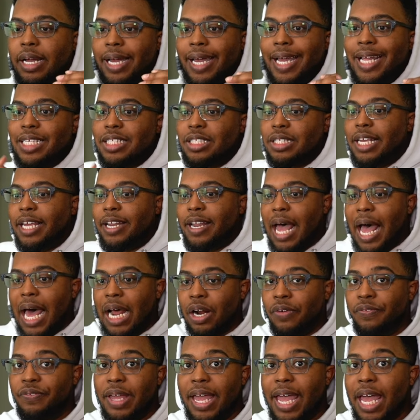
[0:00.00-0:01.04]
It's that out
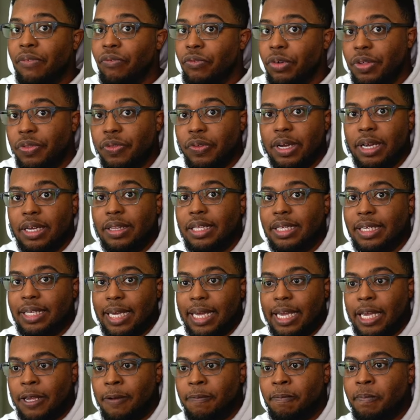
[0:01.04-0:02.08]
of everything in the
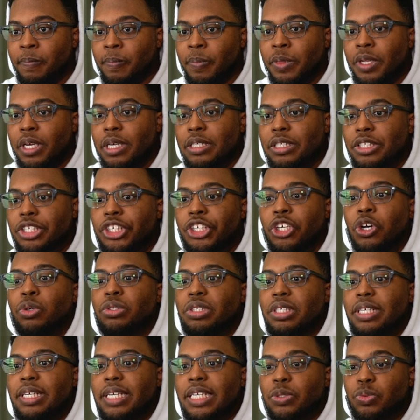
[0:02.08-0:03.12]
game, D O
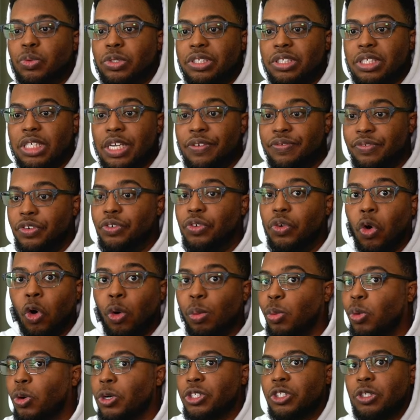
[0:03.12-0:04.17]
T has received no
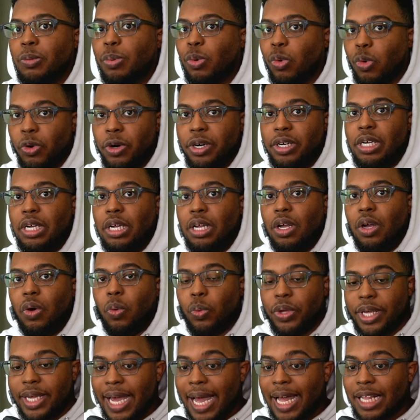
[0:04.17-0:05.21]
more support.
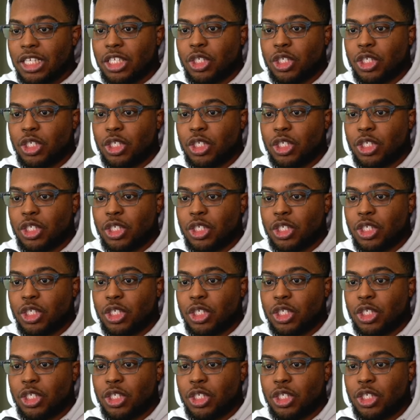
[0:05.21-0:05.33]
We got